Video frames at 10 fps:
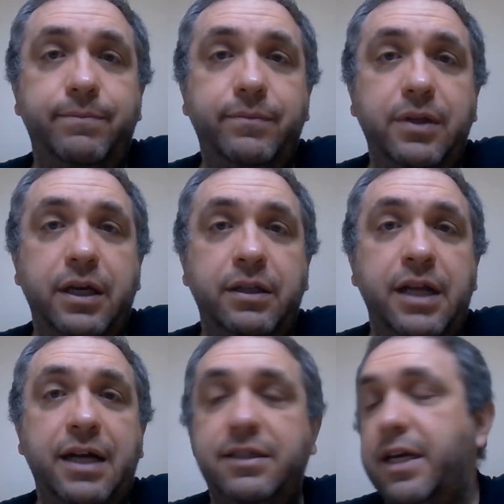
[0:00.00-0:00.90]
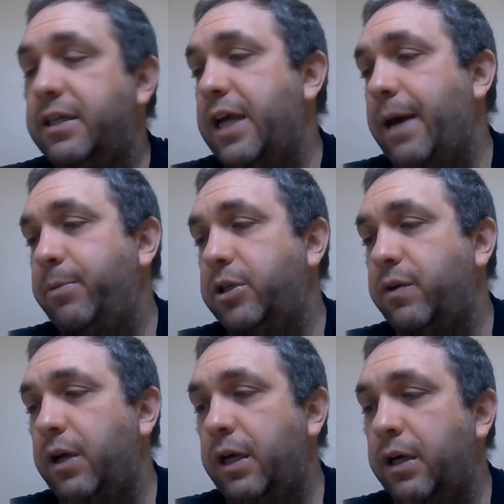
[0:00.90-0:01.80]
and not take
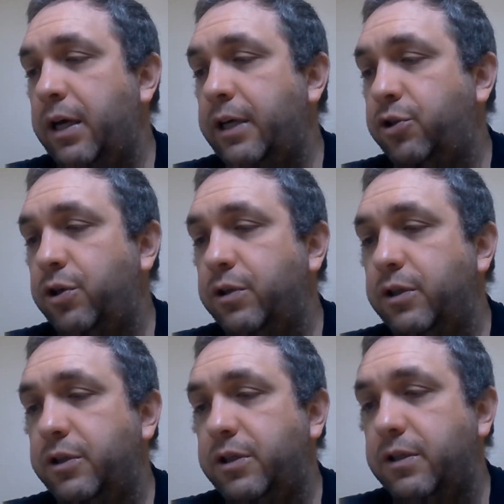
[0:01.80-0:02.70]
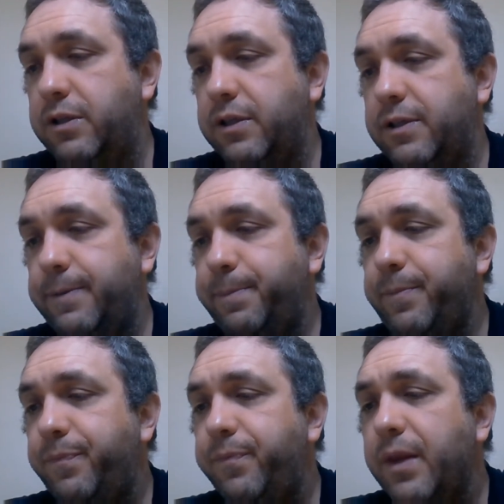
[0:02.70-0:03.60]
damage at certain distances.
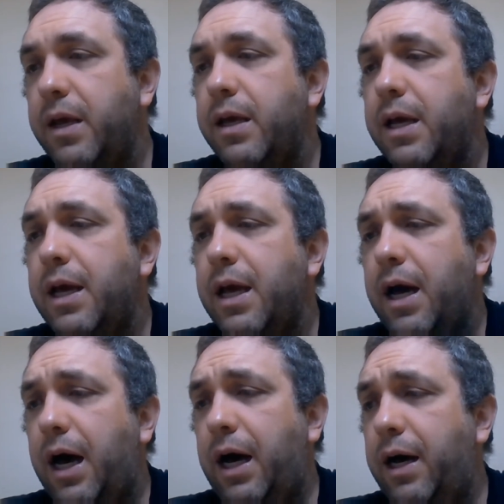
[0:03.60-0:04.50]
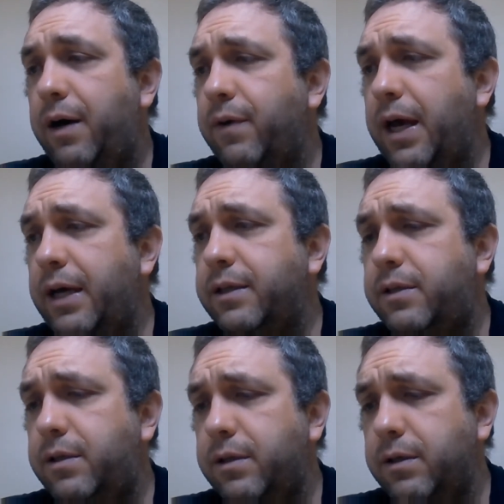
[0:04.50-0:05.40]

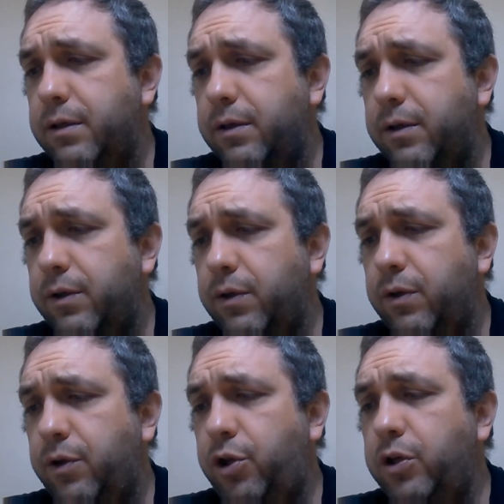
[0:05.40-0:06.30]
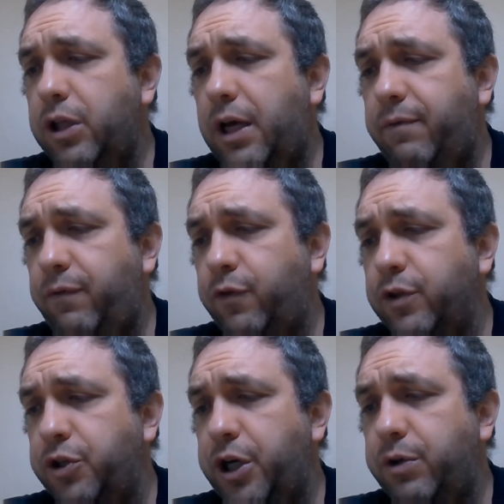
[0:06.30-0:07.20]
At third level for
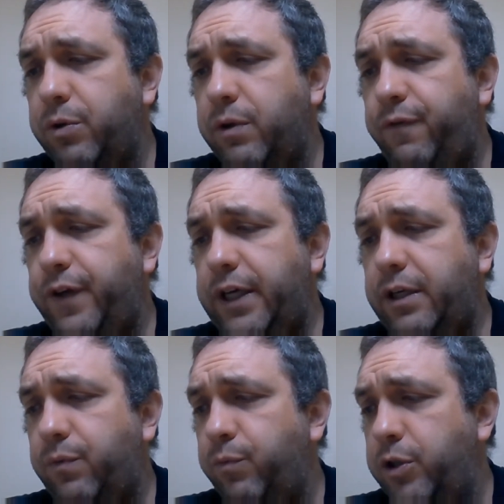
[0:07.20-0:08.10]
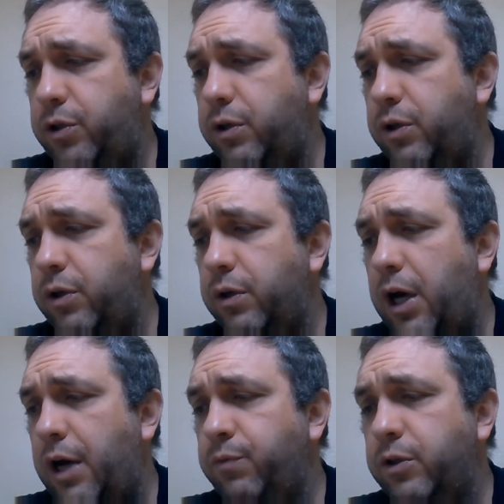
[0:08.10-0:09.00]
the general feat,
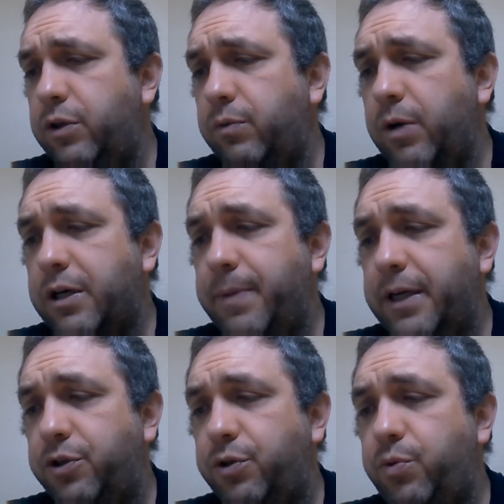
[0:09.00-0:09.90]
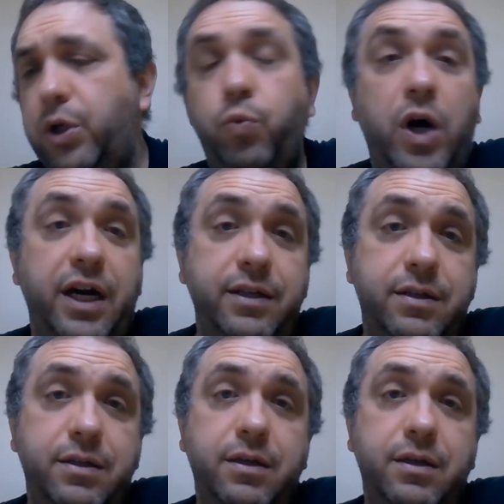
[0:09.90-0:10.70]
I would recommend Streetwise,